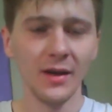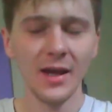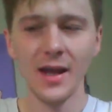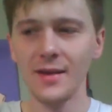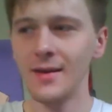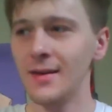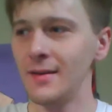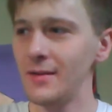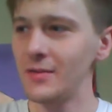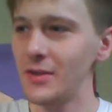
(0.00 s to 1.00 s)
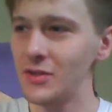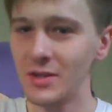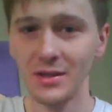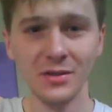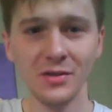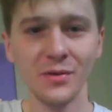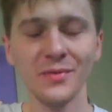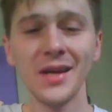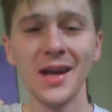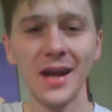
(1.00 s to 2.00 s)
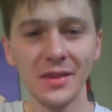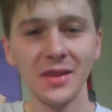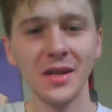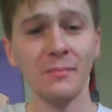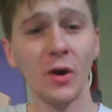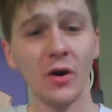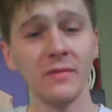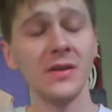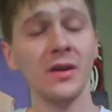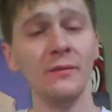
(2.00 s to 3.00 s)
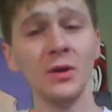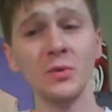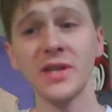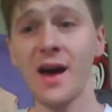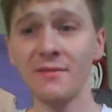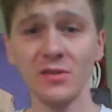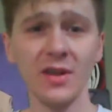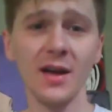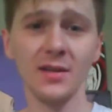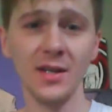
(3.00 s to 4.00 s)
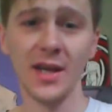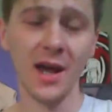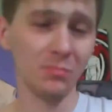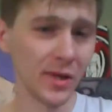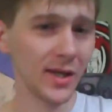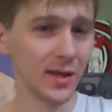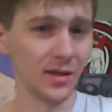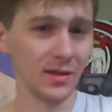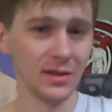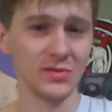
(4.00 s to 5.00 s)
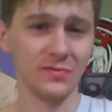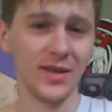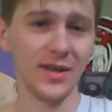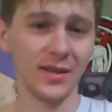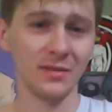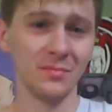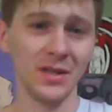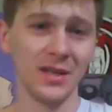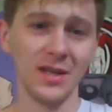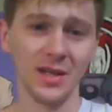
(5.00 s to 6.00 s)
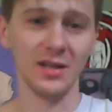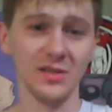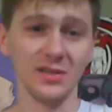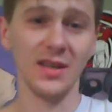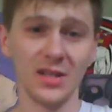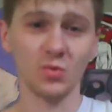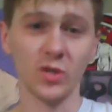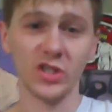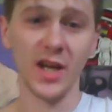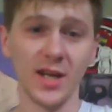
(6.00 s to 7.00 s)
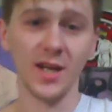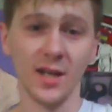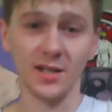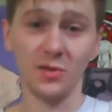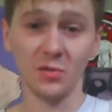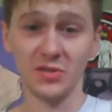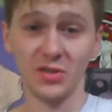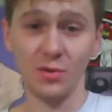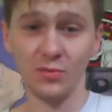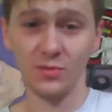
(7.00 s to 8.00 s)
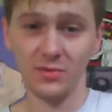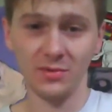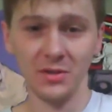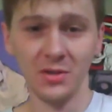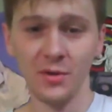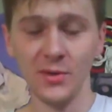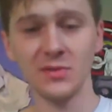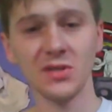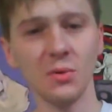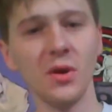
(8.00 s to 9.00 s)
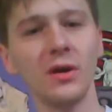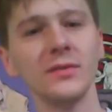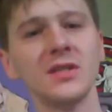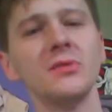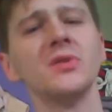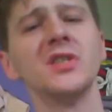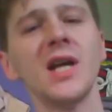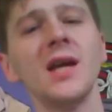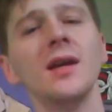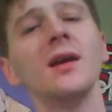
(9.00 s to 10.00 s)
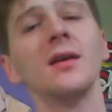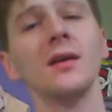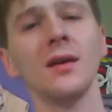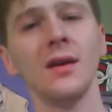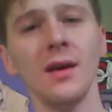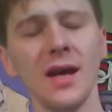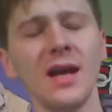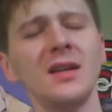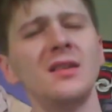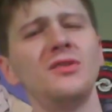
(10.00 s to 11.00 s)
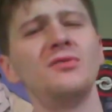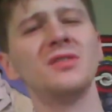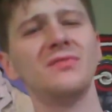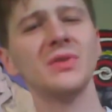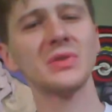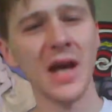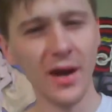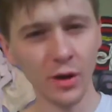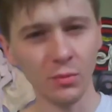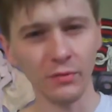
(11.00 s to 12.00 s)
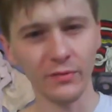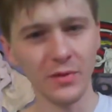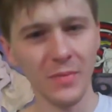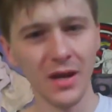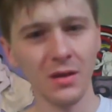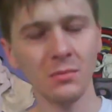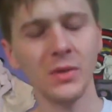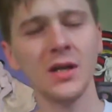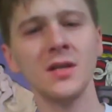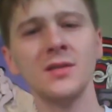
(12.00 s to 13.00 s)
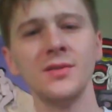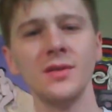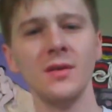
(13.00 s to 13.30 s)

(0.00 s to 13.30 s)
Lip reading: and they that part of the interview was after that, and he had blanket and he was feeding him, and his legs were shaking, and he was so he was so nervous, he was shaking, and you just feel terrible for the man because